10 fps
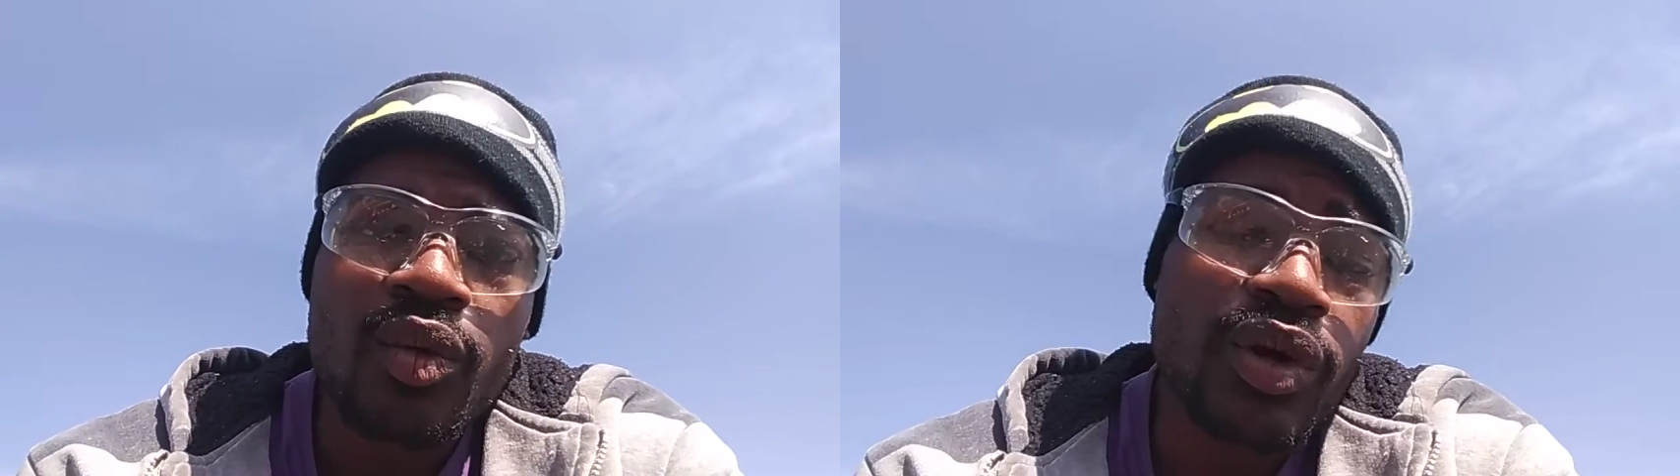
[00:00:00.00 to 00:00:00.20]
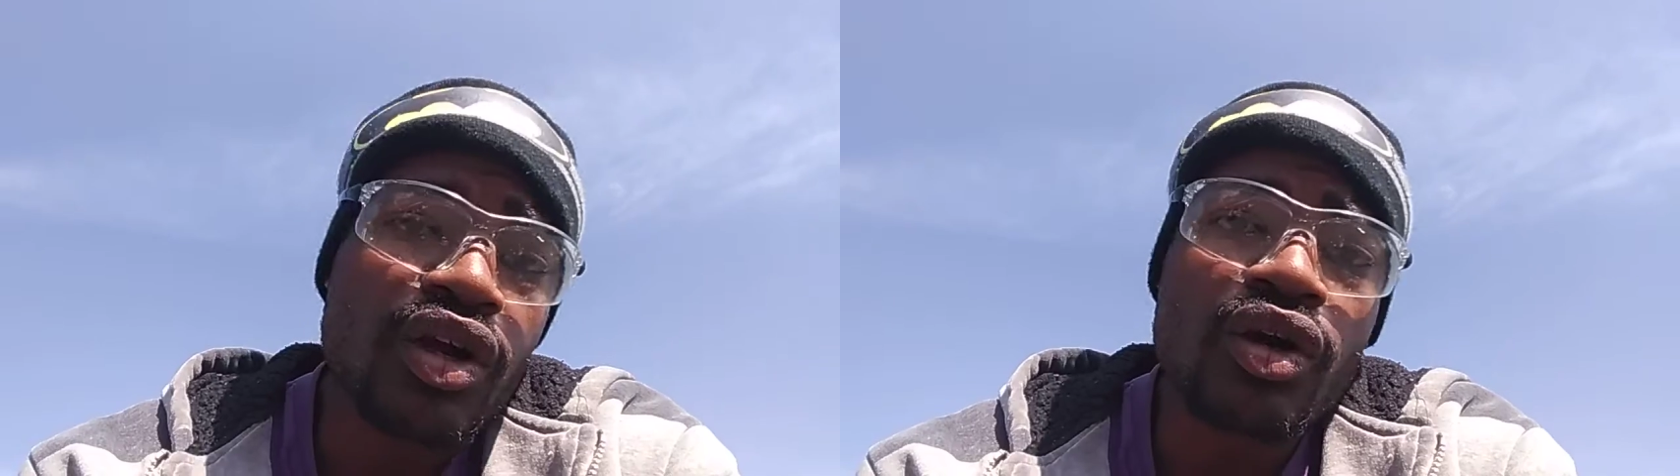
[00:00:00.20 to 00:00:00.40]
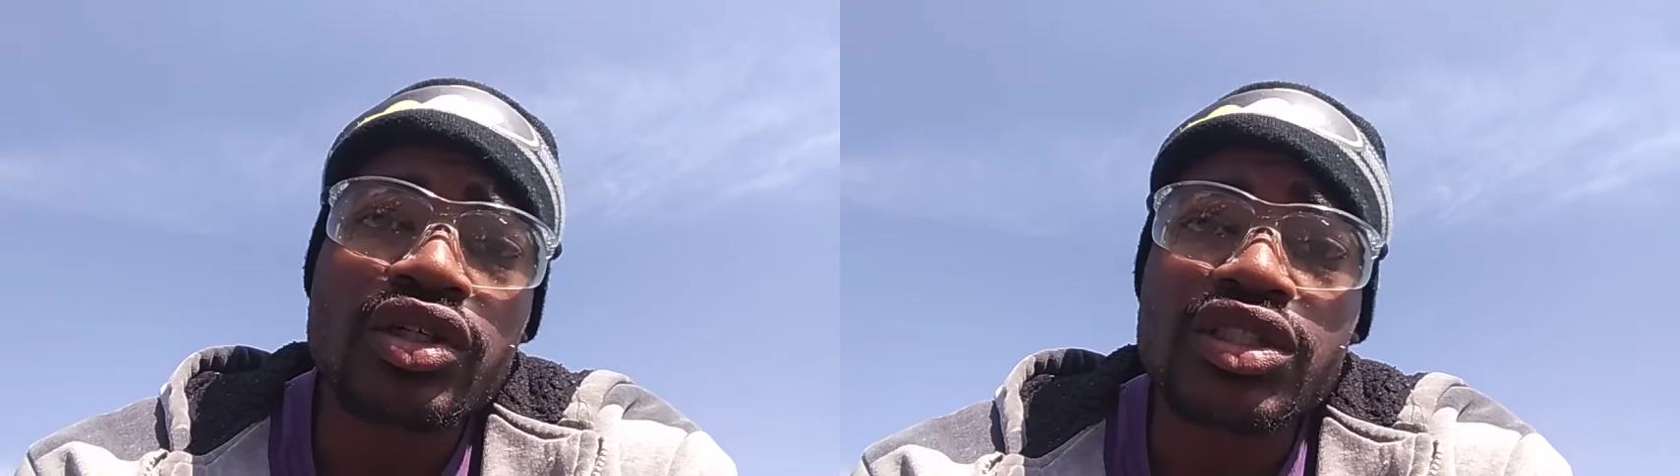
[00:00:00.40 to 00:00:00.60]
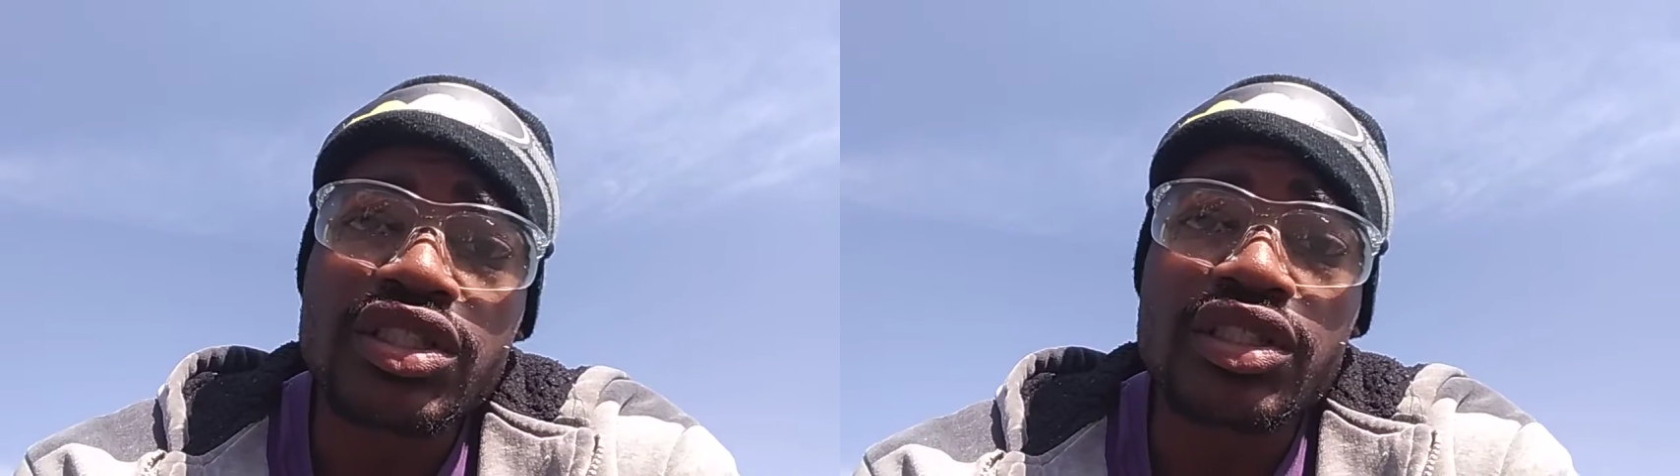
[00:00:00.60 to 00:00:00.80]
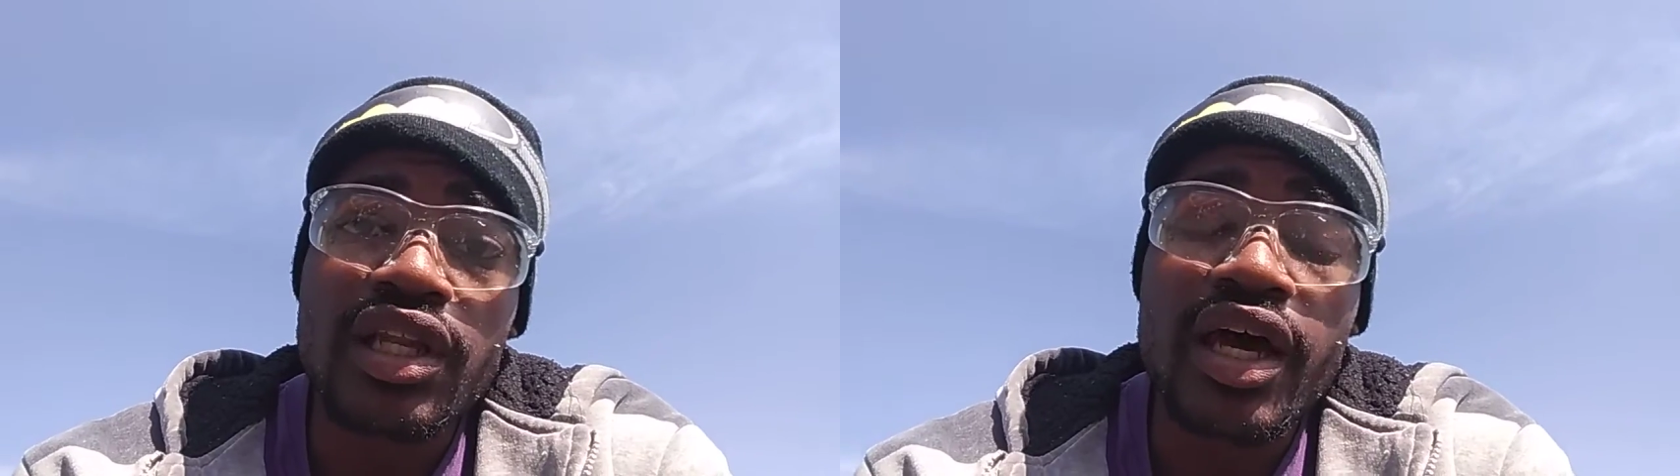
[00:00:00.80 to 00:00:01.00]
with girls,
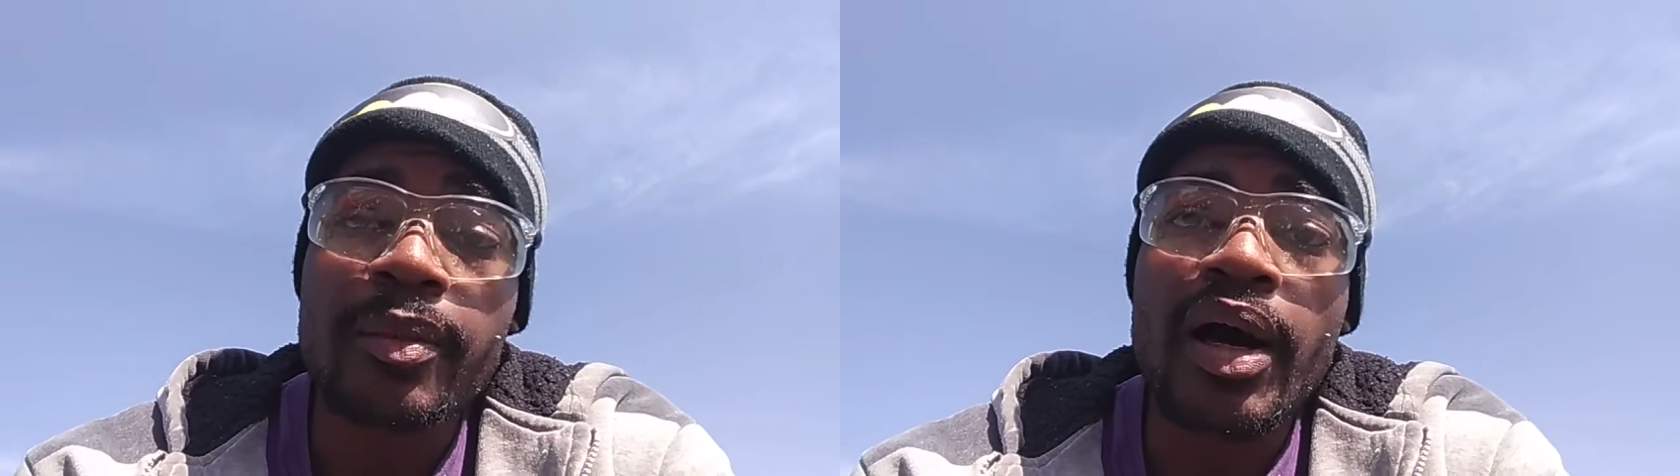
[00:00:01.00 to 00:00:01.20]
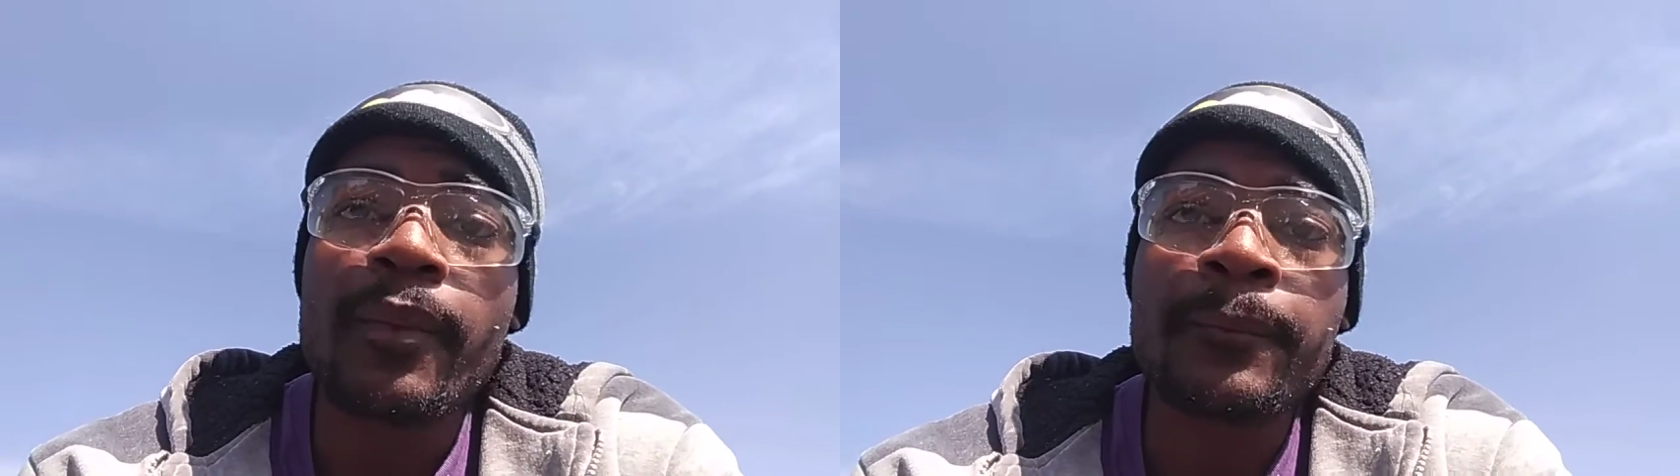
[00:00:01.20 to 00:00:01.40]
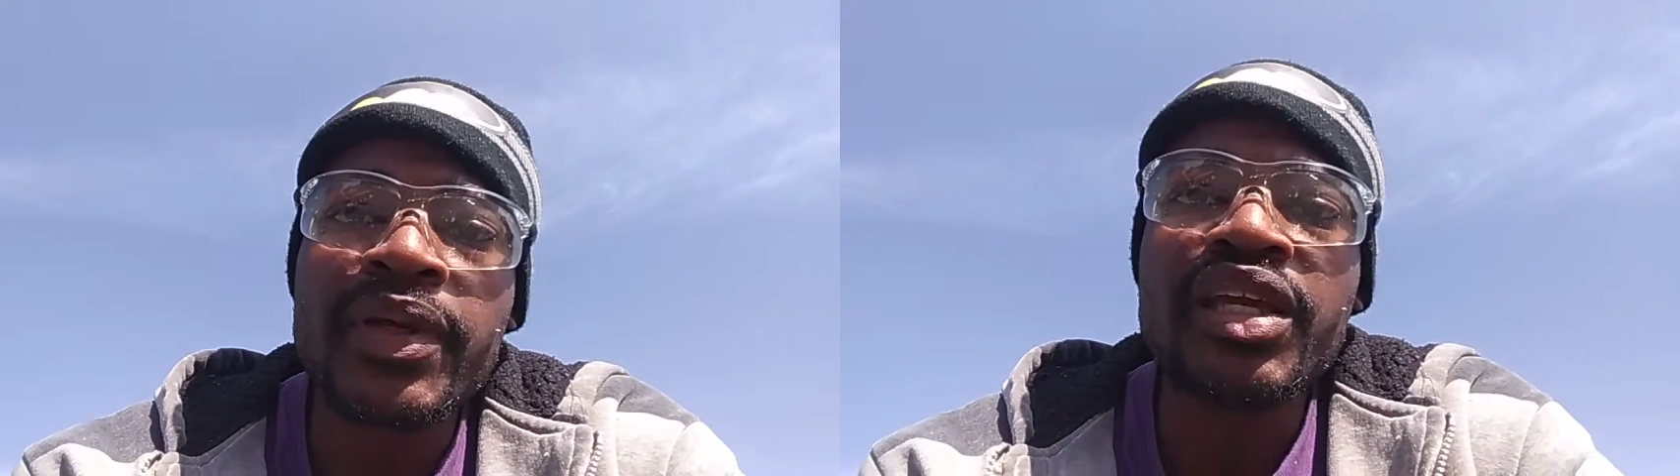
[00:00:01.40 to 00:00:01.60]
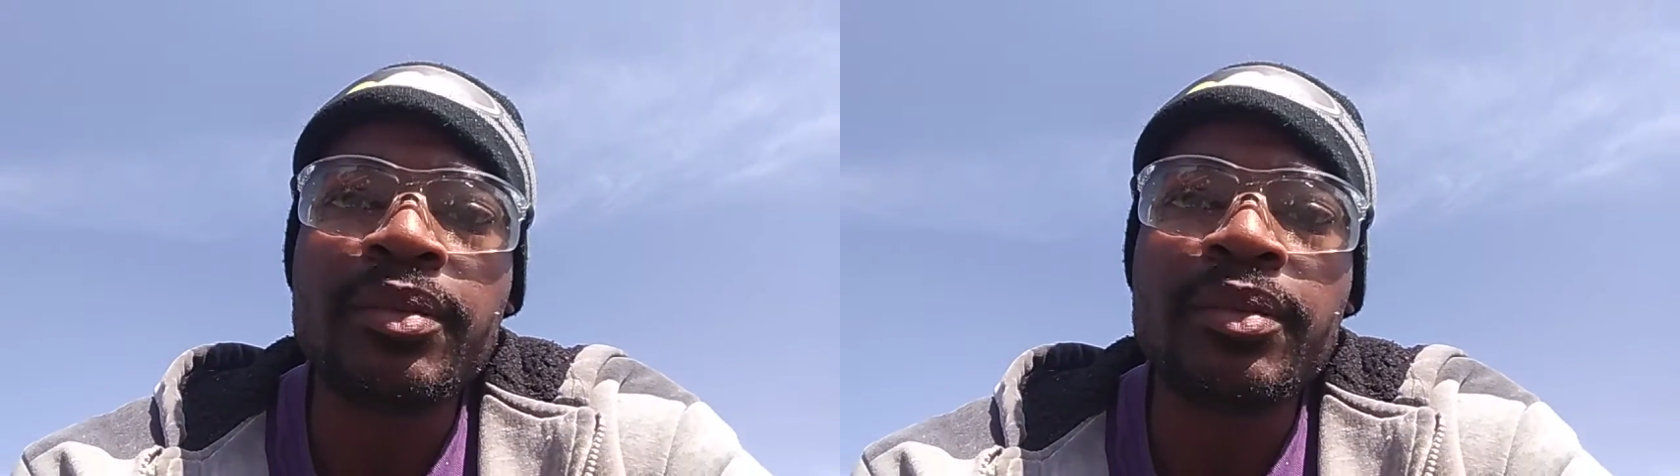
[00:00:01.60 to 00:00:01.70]
it's a lot about me,